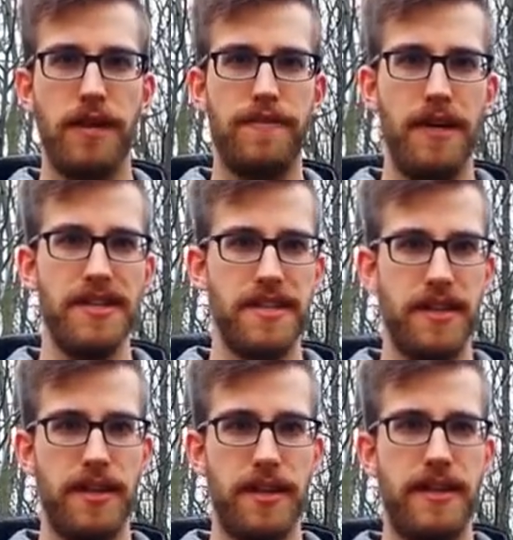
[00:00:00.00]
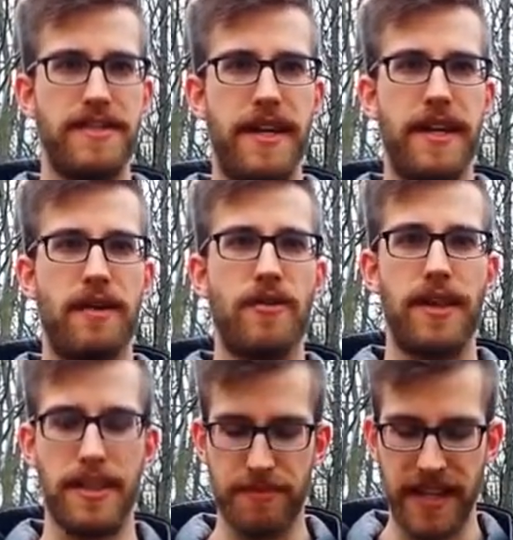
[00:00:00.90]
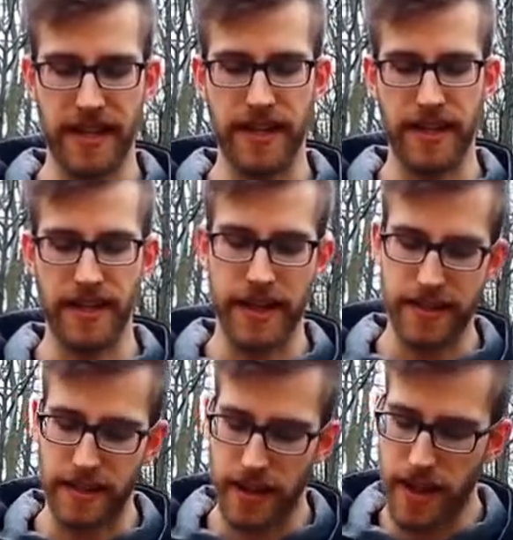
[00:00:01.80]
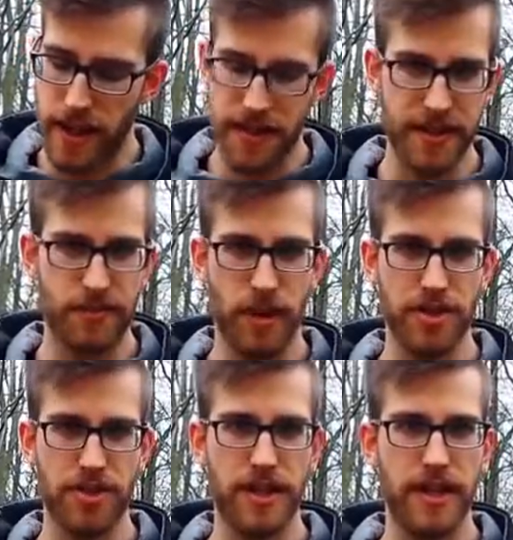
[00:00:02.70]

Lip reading: First, let's take a look at the technical data. This watch